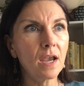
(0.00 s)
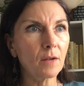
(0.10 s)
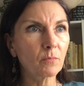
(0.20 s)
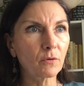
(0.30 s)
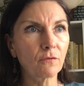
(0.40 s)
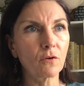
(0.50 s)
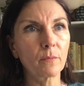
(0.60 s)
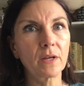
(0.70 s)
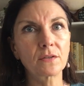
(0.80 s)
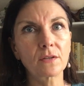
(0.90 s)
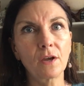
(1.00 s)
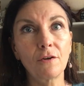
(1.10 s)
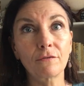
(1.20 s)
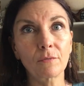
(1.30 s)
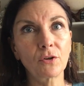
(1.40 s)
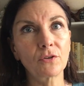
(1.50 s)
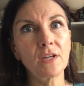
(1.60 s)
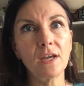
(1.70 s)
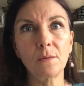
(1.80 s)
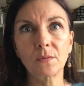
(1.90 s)
and performance from your
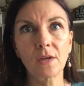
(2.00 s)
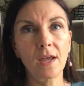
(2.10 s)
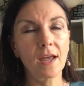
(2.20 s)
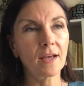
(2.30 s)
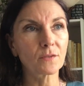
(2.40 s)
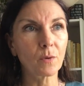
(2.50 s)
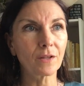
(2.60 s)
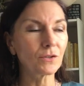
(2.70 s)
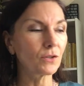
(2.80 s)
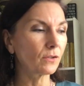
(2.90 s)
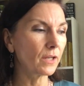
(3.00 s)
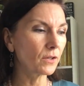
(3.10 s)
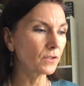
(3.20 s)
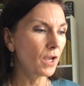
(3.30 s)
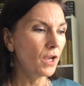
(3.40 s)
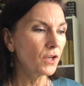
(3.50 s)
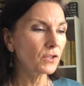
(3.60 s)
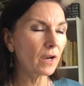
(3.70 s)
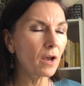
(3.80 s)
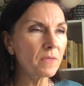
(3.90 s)
teams as well as your leaders.
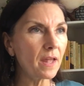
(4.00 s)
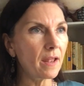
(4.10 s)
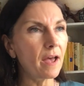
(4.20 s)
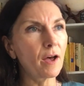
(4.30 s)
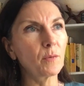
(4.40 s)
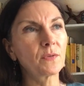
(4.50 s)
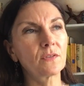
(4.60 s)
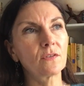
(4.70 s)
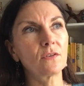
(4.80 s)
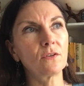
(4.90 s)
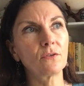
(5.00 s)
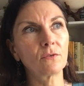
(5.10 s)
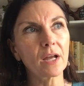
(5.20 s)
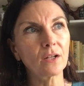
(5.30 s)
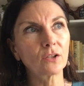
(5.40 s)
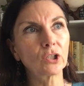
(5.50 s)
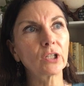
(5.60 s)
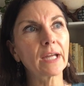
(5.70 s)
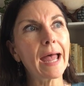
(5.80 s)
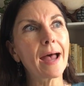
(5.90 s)
So I hope that helps to kind of
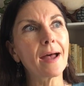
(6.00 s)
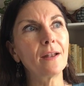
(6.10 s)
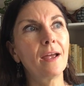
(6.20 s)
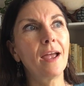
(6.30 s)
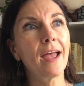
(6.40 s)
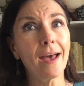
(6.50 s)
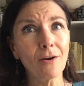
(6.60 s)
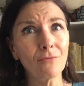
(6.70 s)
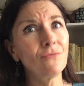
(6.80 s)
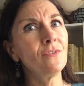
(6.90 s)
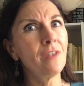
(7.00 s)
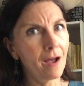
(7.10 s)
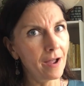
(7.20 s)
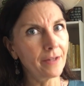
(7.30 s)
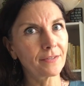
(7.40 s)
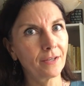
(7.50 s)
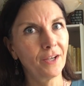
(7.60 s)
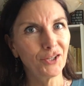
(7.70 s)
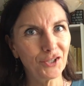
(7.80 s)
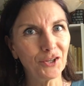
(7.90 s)
look at how not
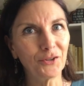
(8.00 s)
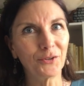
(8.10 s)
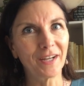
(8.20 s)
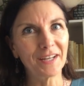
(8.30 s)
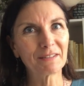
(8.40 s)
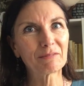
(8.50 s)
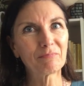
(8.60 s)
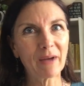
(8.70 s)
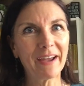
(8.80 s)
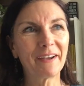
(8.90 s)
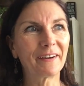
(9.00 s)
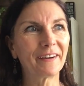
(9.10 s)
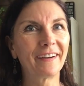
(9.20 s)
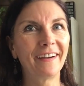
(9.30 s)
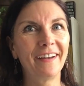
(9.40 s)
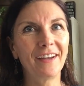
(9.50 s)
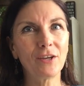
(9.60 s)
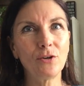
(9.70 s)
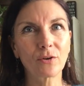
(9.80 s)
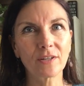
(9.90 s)
to inspire
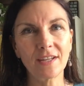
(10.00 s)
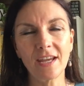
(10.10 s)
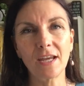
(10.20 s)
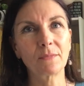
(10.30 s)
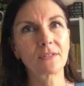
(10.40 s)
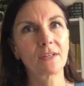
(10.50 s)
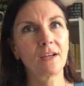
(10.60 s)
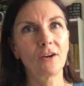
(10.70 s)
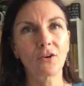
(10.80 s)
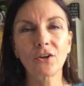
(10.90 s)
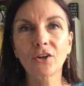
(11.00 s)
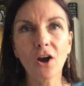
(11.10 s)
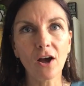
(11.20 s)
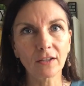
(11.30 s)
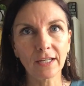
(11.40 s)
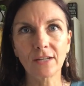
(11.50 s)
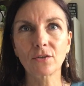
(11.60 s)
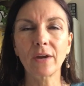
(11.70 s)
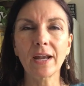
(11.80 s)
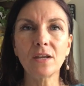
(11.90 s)
your teams or your colleagues
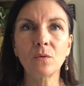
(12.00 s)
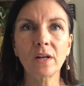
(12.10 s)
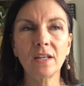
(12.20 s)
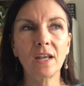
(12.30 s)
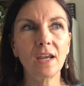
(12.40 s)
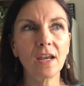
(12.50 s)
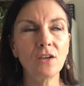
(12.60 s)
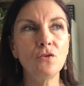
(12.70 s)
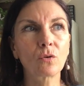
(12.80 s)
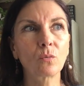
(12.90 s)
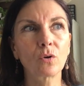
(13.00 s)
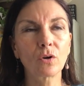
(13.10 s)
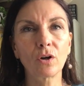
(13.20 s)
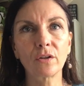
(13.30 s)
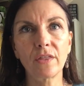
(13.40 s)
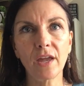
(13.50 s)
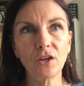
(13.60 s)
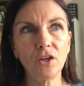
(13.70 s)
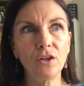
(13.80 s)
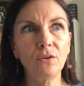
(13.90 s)
or anyone in your world
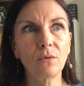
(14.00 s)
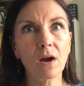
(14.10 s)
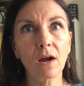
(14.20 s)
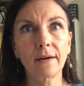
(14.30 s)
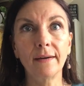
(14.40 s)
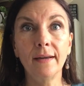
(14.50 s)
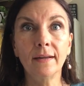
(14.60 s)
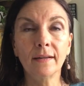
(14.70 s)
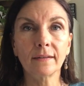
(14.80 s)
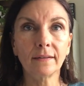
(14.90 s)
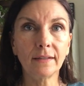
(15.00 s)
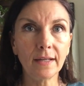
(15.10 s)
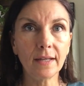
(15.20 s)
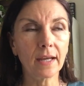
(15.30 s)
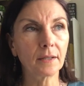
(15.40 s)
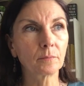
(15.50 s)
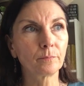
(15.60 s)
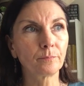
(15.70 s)
that you are leading,